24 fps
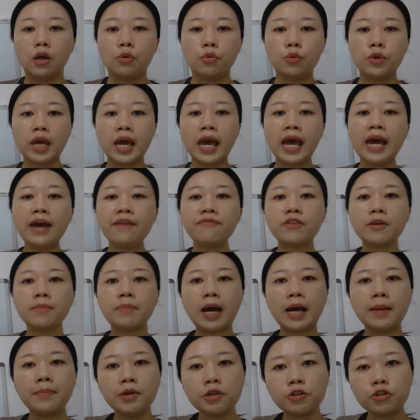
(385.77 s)
We have the
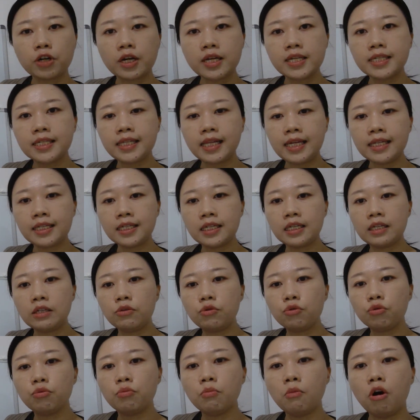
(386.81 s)
Bible translated
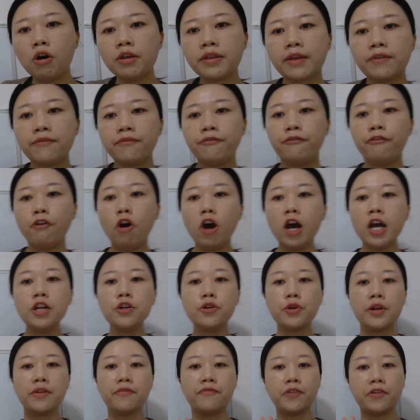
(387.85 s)
into more than
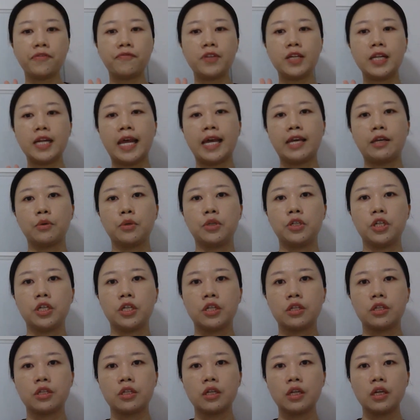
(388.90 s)
450
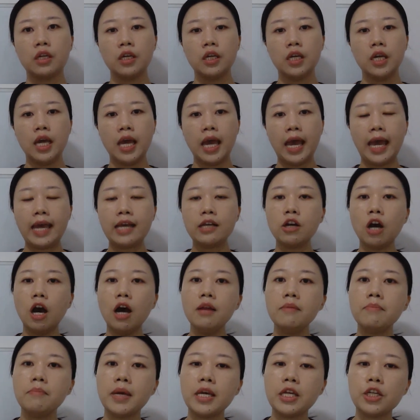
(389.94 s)
languages, and
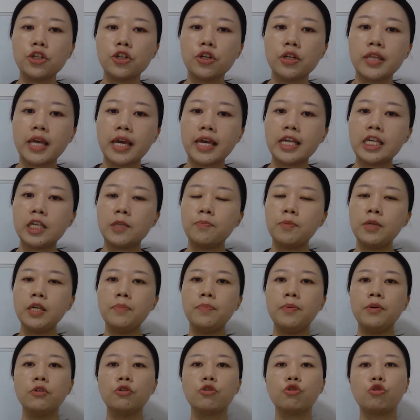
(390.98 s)
God made sure that His
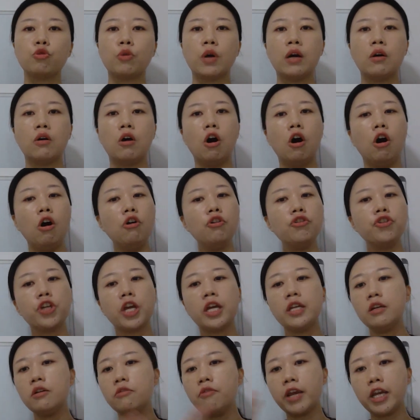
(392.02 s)
people throughout all
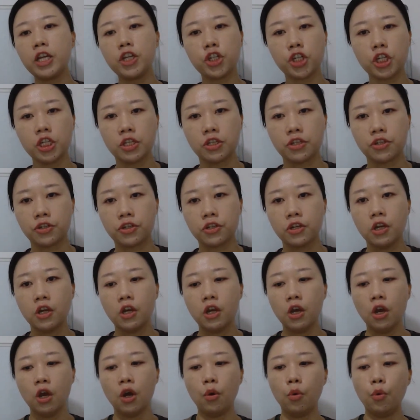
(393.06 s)
generations
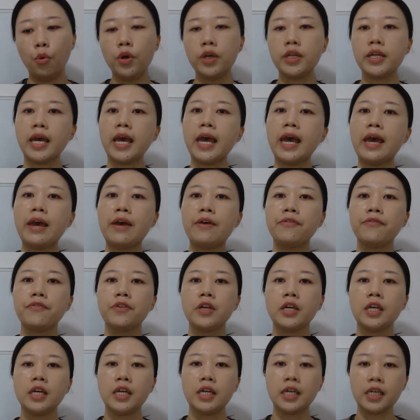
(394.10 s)
would have
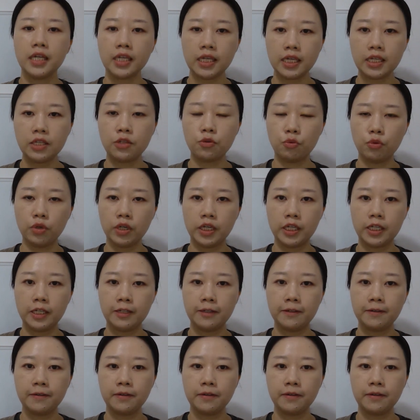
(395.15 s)
His word.